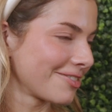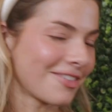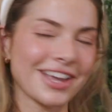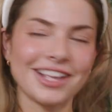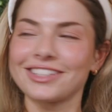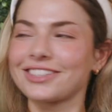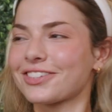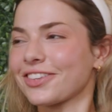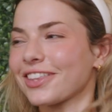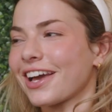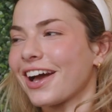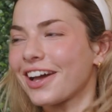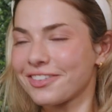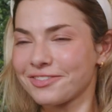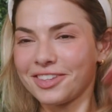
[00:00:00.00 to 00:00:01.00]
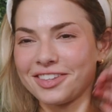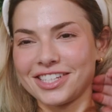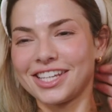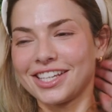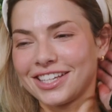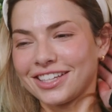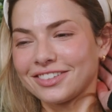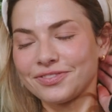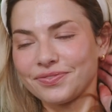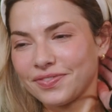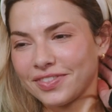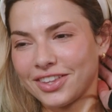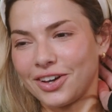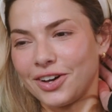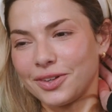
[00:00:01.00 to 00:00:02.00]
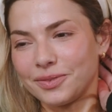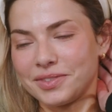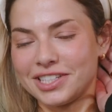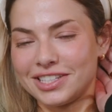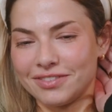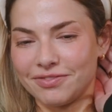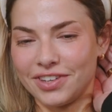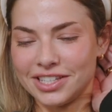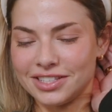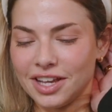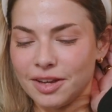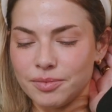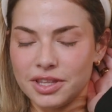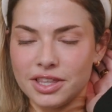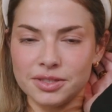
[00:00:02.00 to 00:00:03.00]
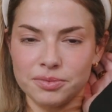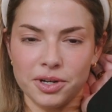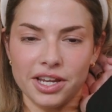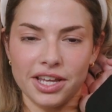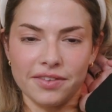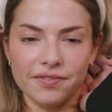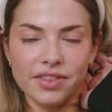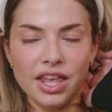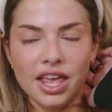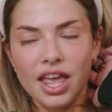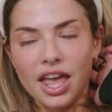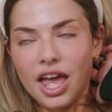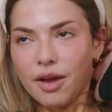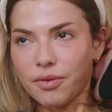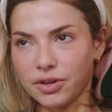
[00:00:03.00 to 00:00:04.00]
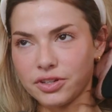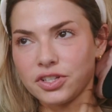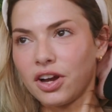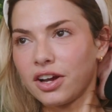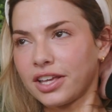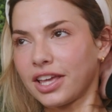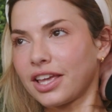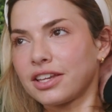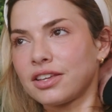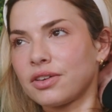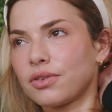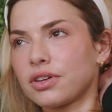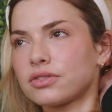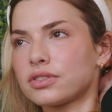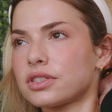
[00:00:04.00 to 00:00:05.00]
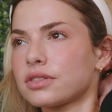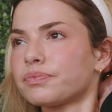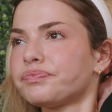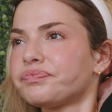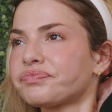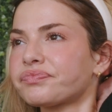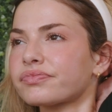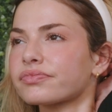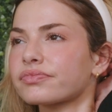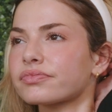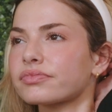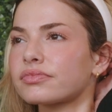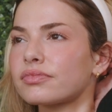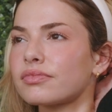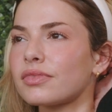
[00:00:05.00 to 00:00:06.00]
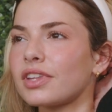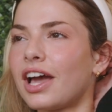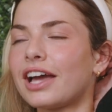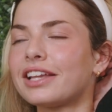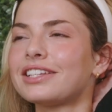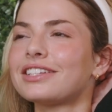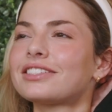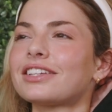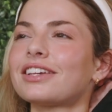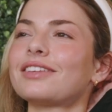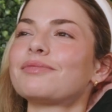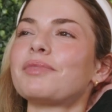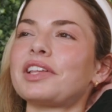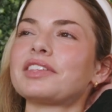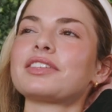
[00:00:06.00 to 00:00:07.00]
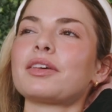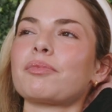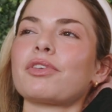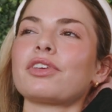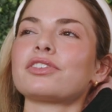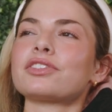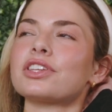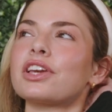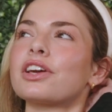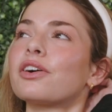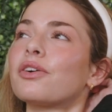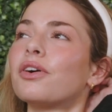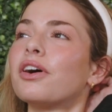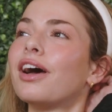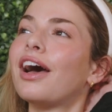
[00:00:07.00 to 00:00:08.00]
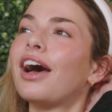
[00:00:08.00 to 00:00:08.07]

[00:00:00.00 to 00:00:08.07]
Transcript: Wait, so the guy I'm seeing called me, to FaceTime me this morning. We were talking, and he goes, I need to admit something to you.